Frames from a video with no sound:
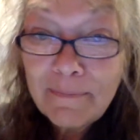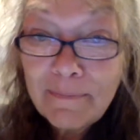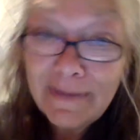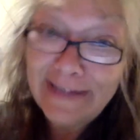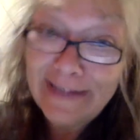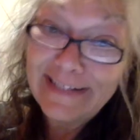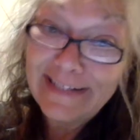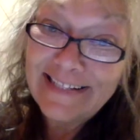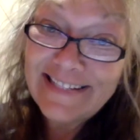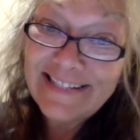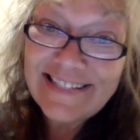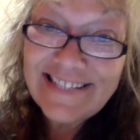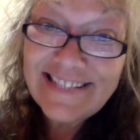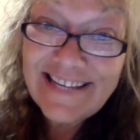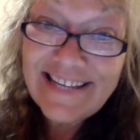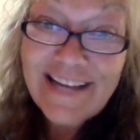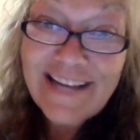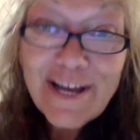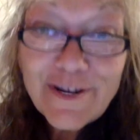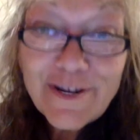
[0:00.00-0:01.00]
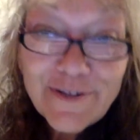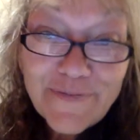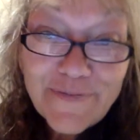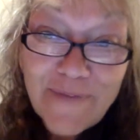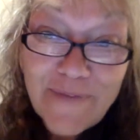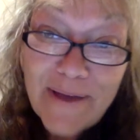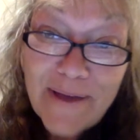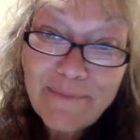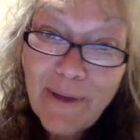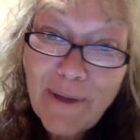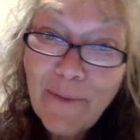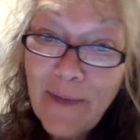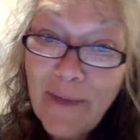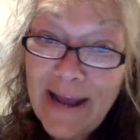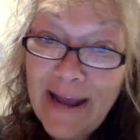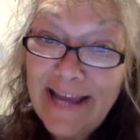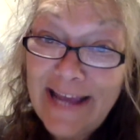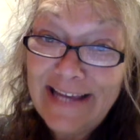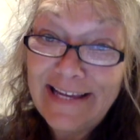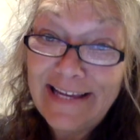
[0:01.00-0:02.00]
minutes to find my
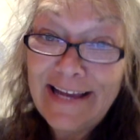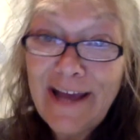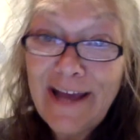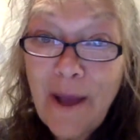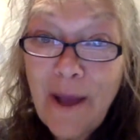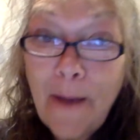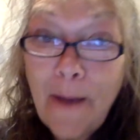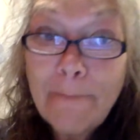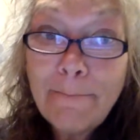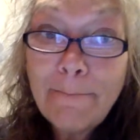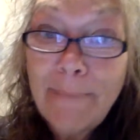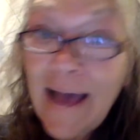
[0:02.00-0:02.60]
way